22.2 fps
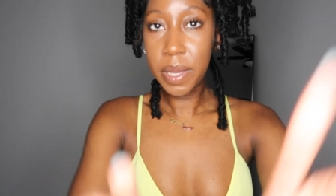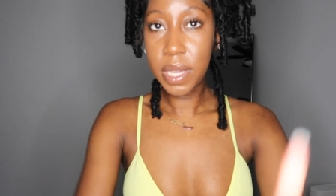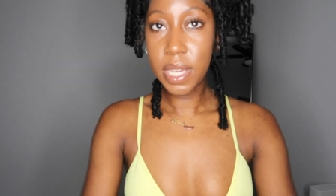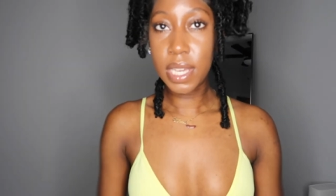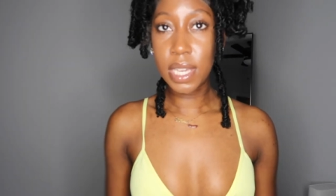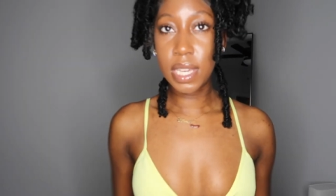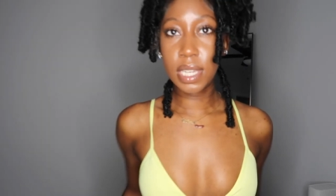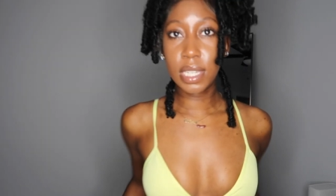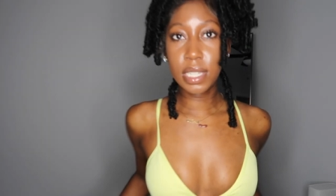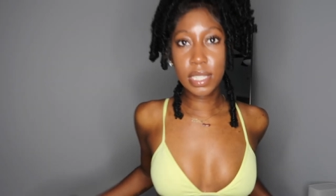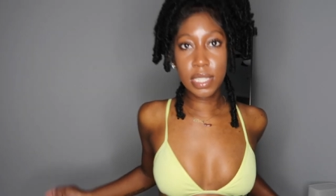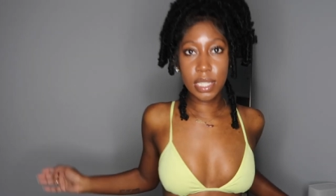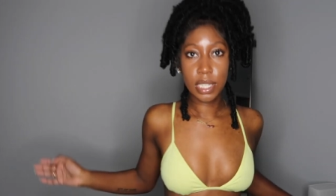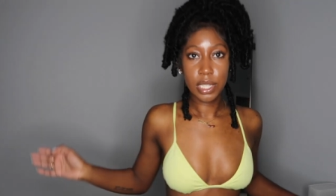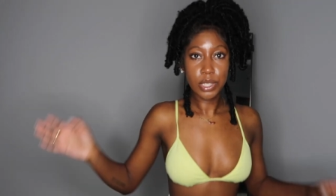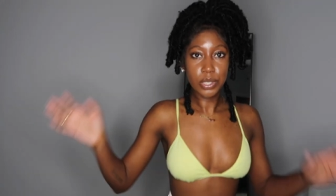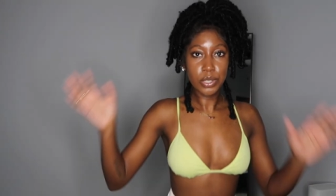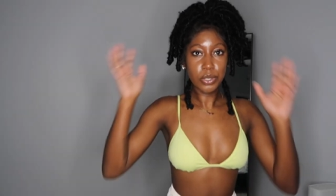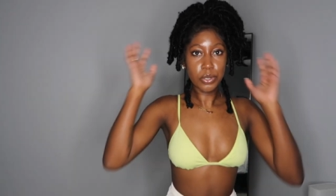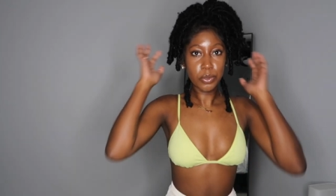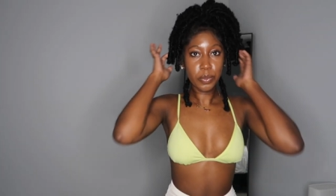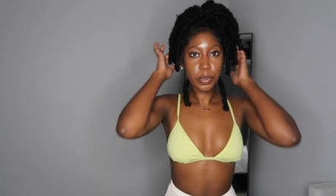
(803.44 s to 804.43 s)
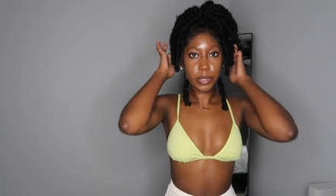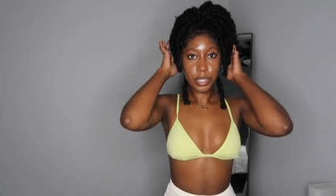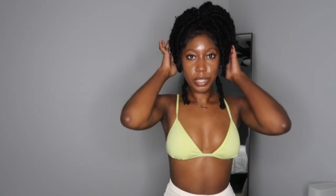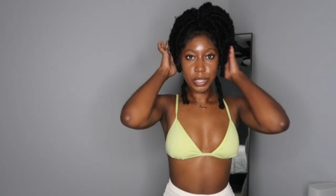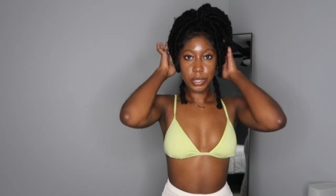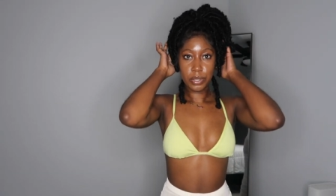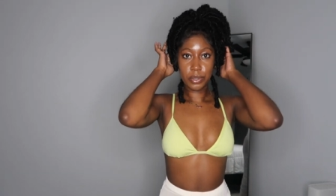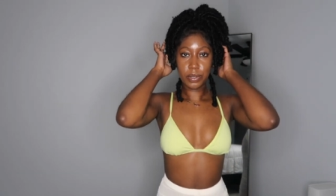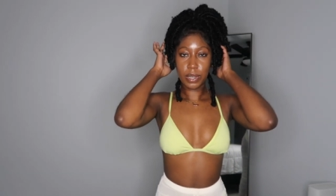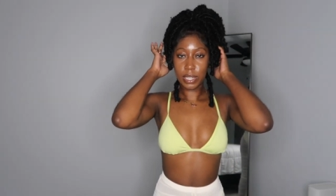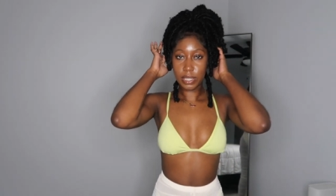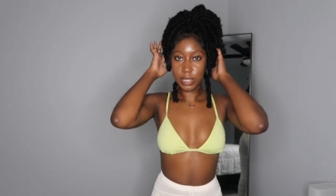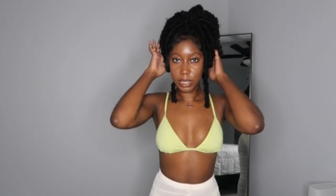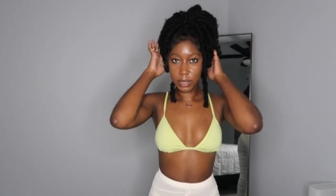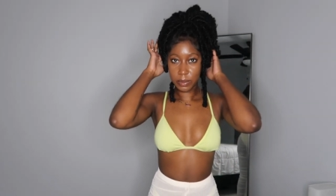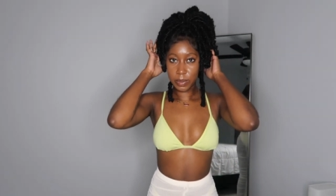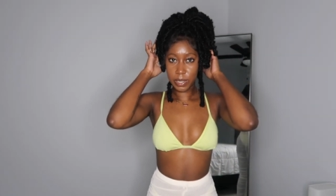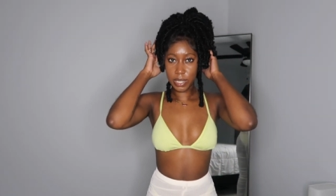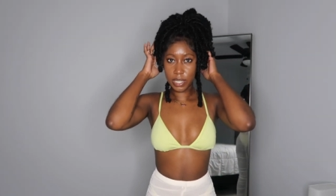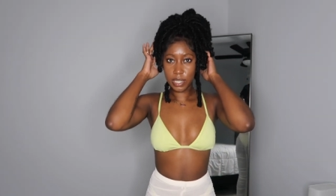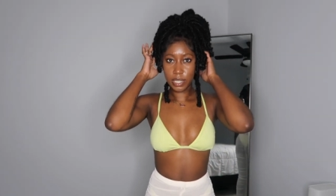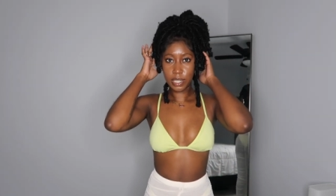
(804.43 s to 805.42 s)
piece. Super cute. I
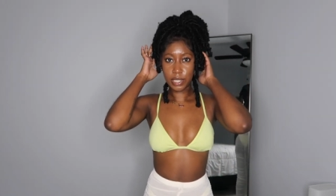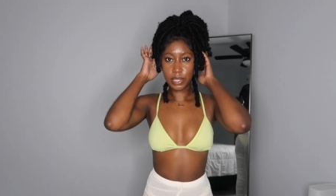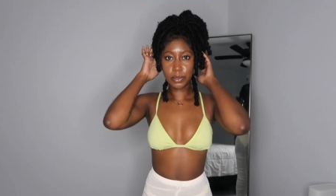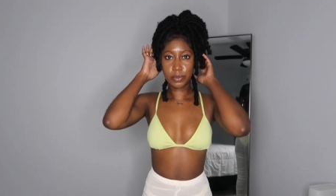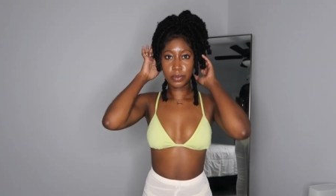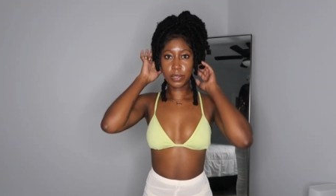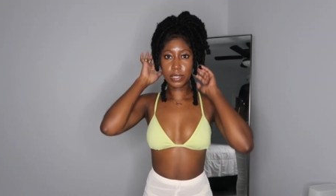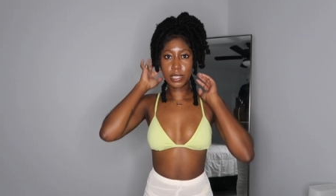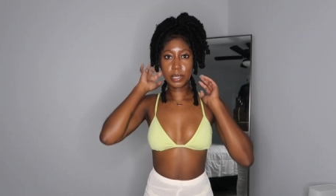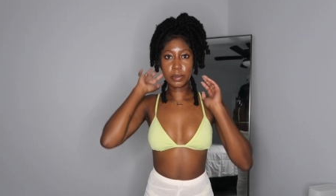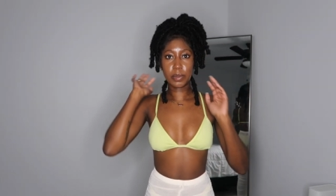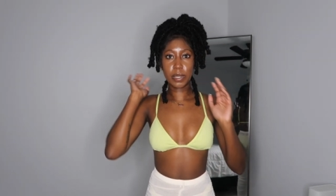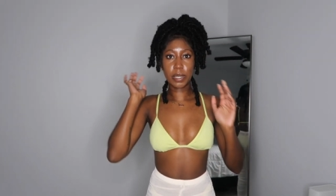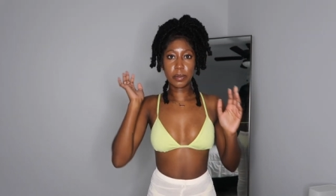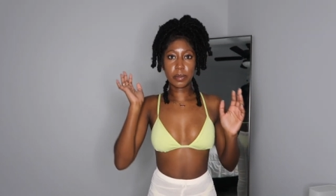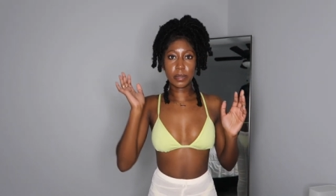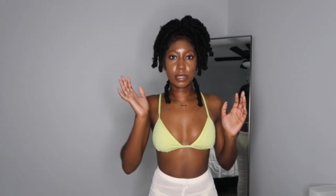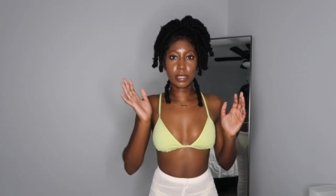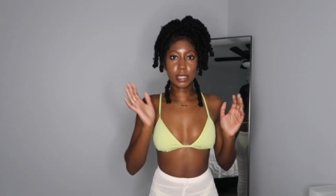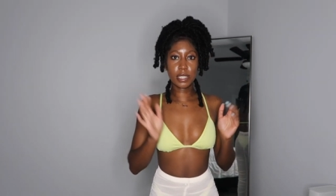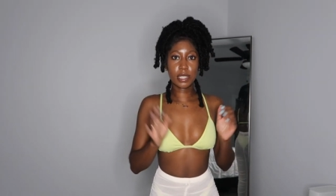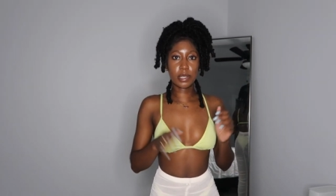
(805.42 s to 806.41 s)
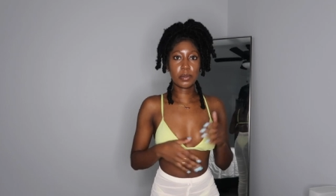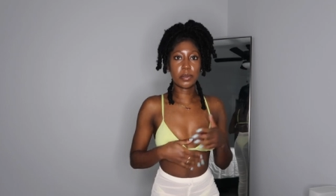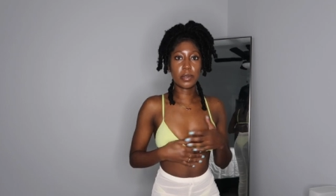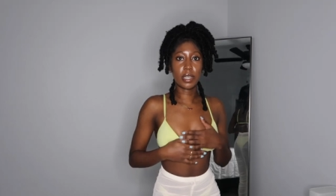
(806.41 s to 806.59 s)
think we ended really well with this